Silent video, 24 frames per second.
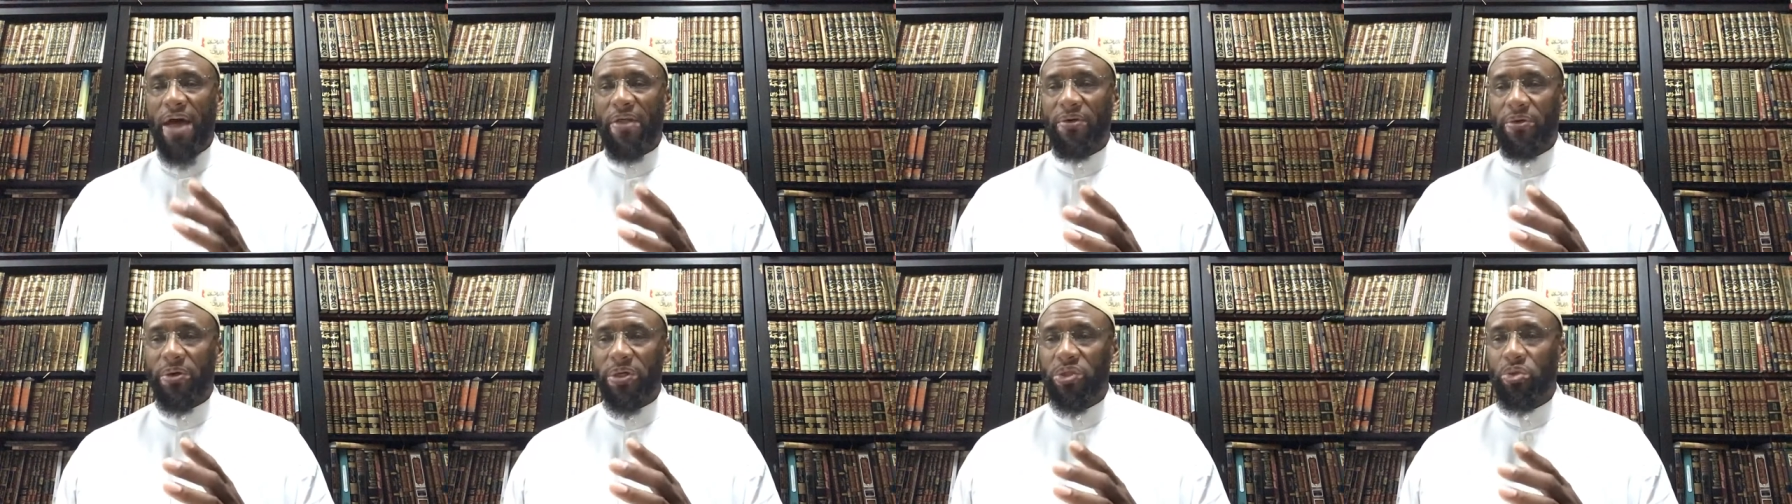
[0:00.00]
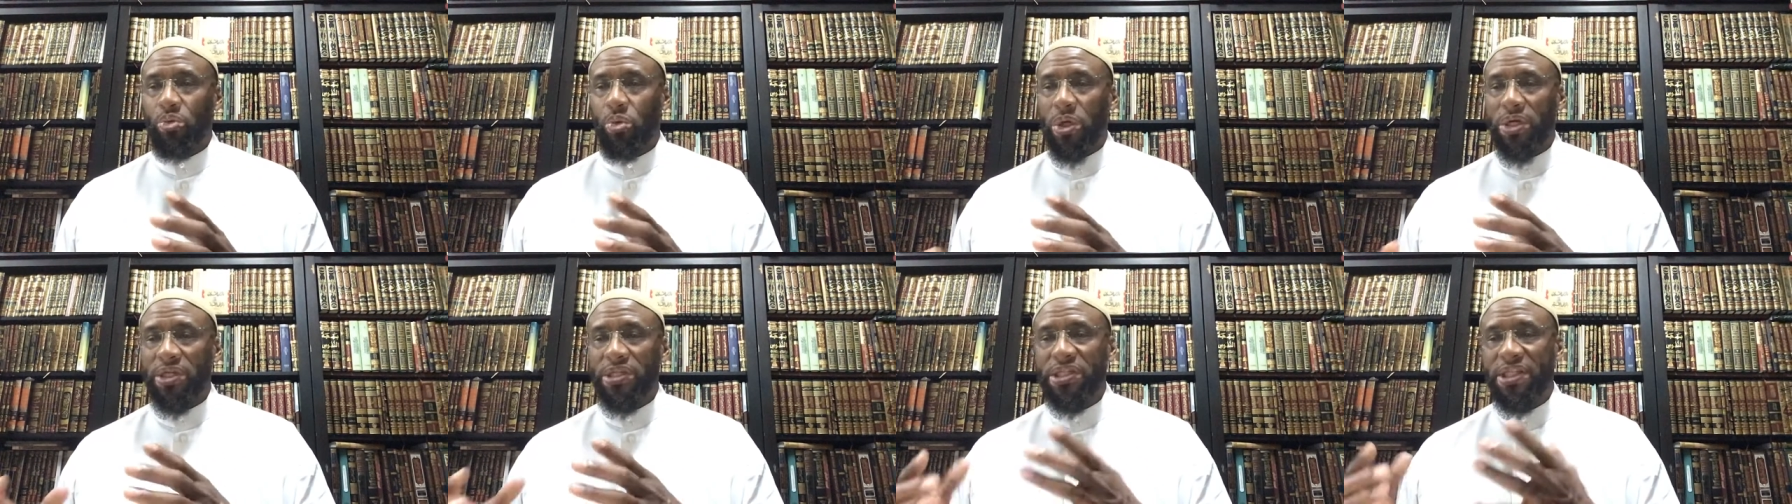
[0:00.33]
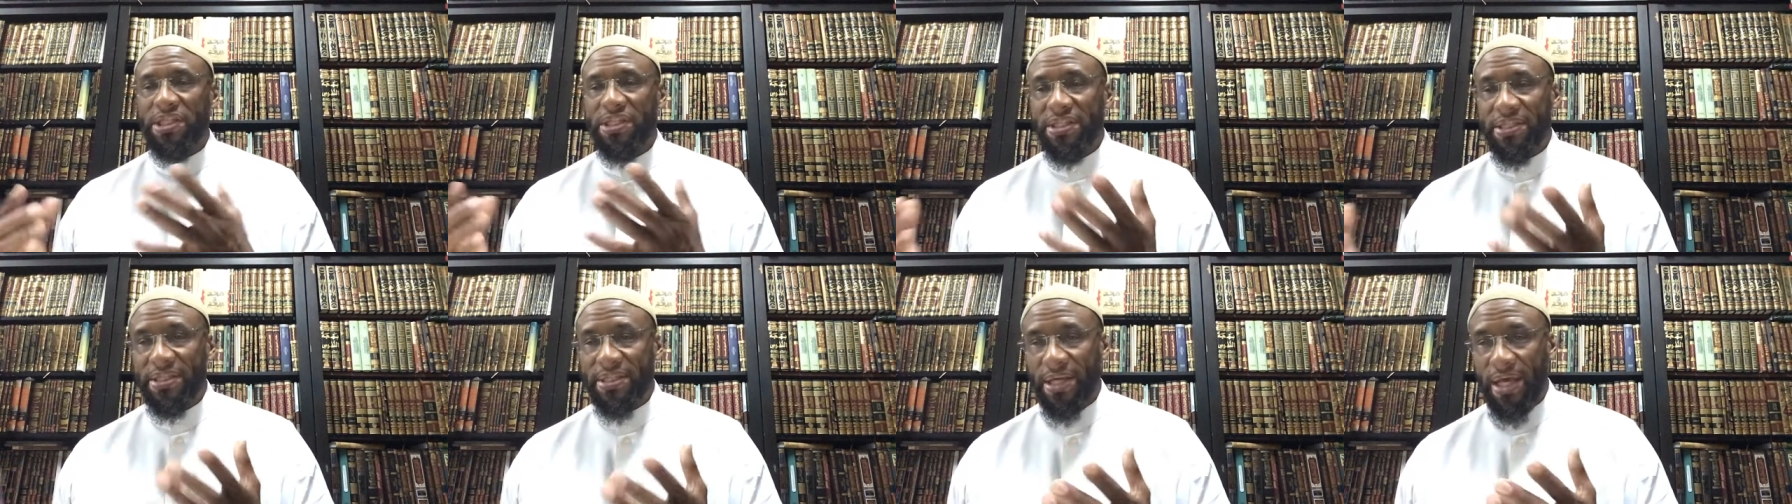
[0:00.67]
gatherings where
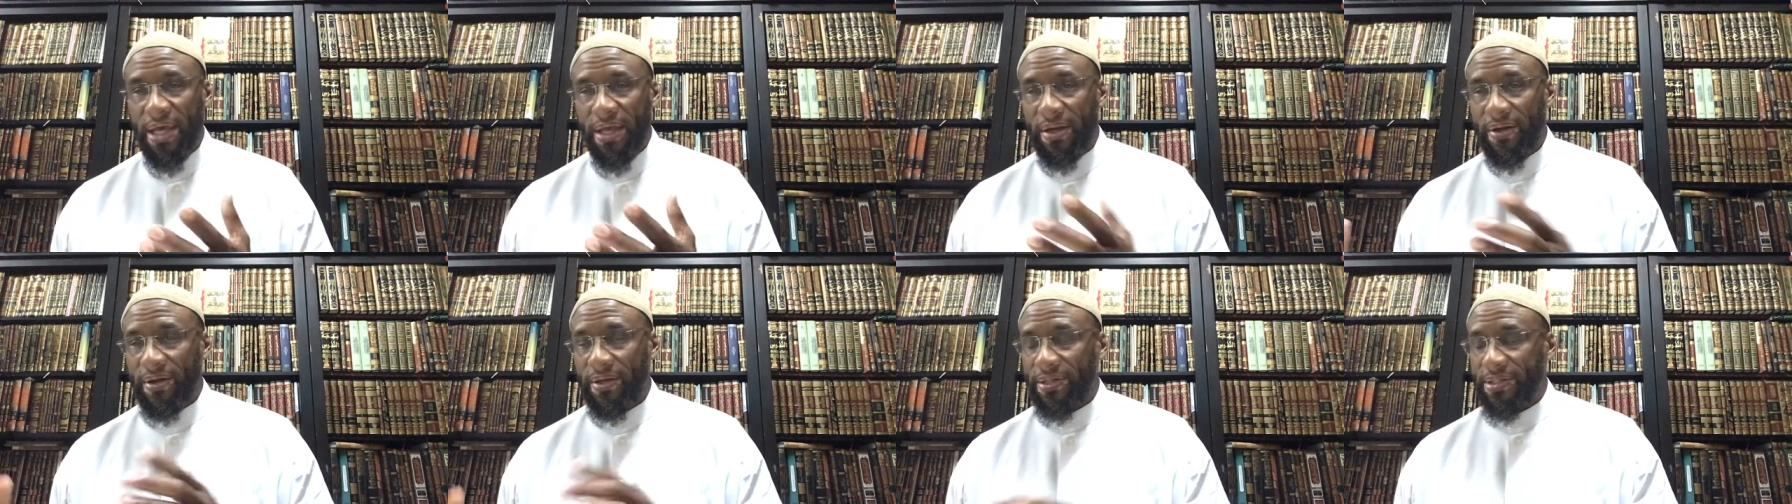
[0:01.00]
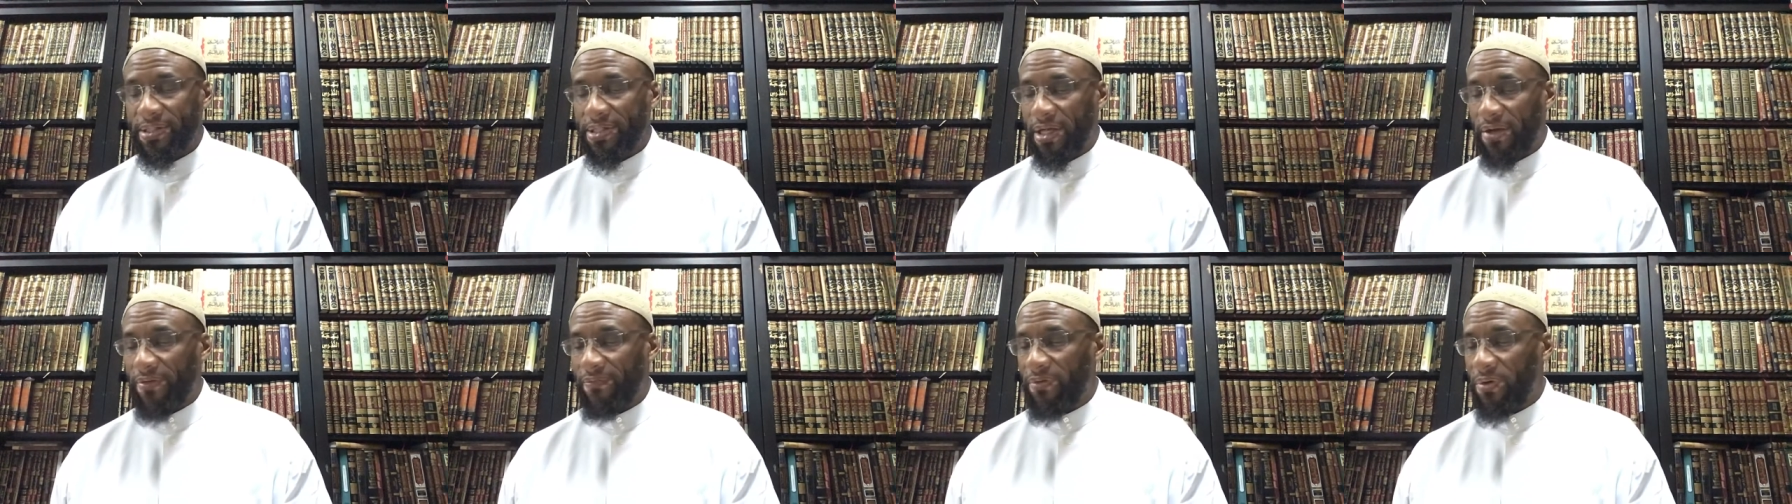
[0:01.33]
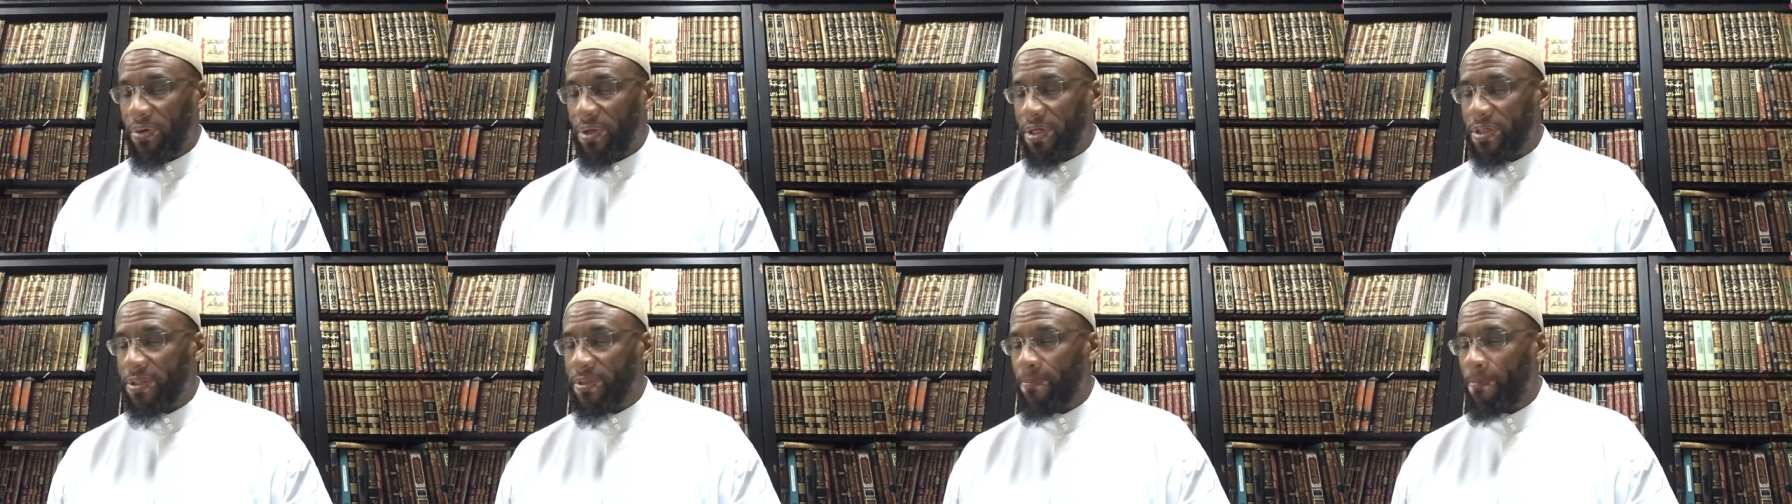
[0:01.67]
it's just sin
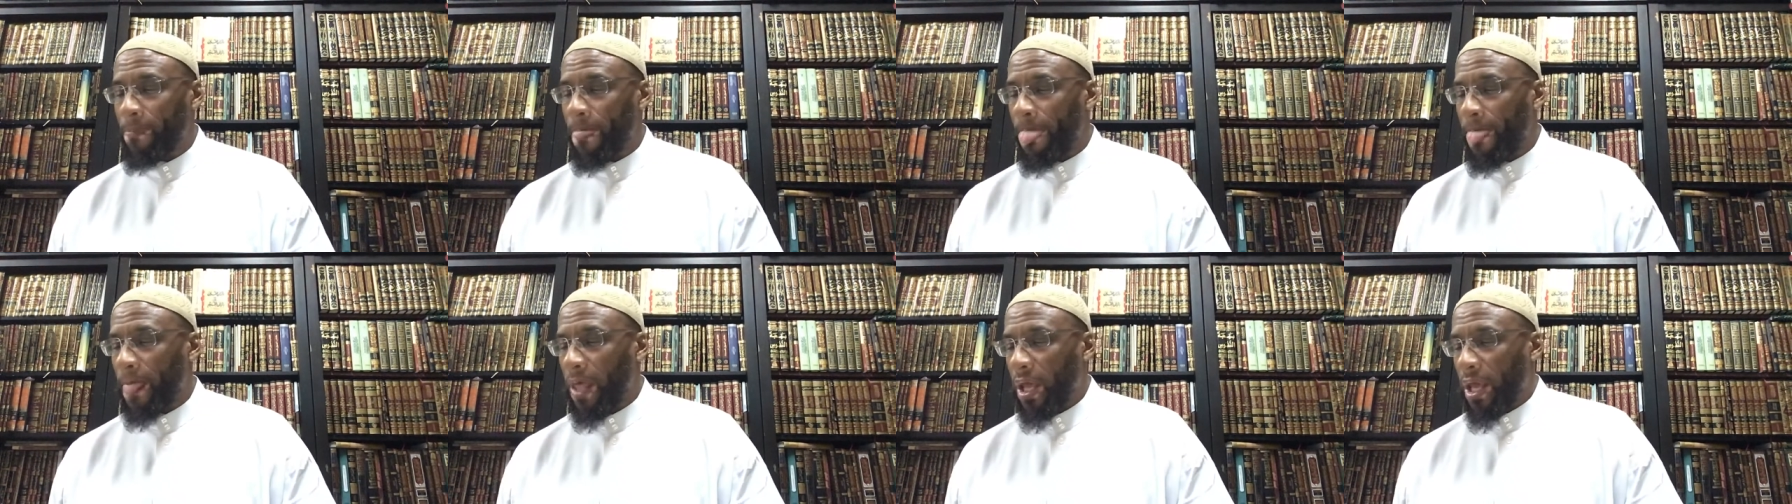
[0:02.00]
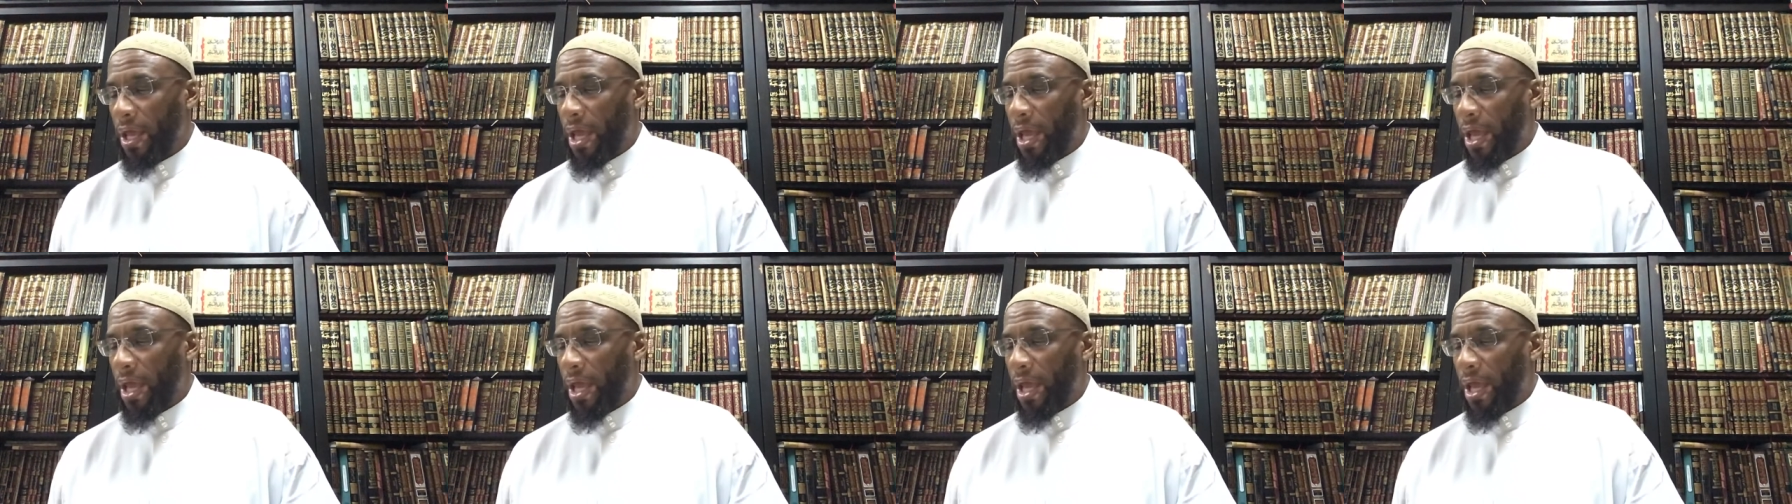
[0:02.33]
sinfulness